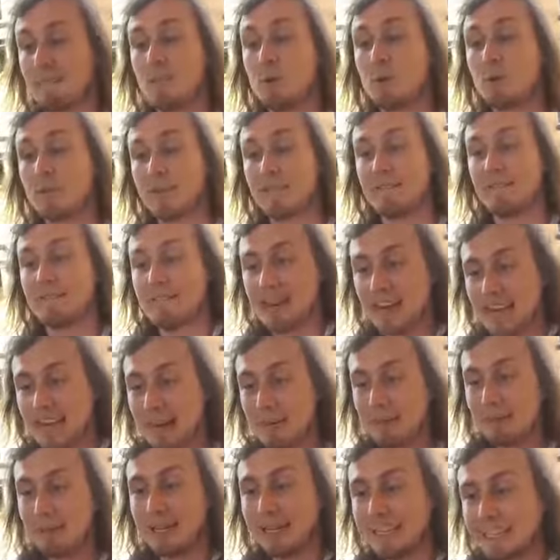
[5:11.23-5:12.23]
you
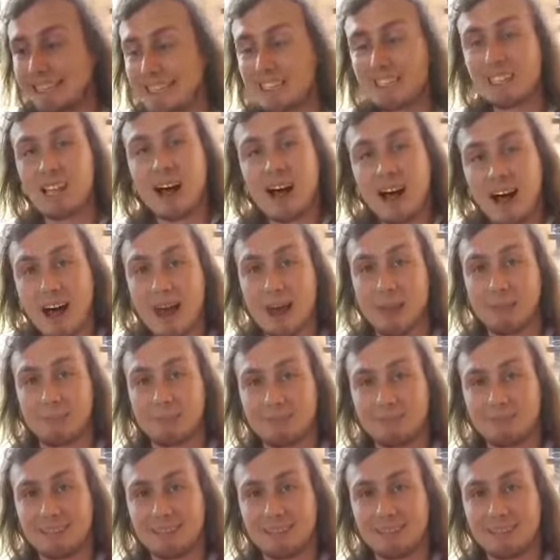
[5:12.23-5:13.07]
develop each time.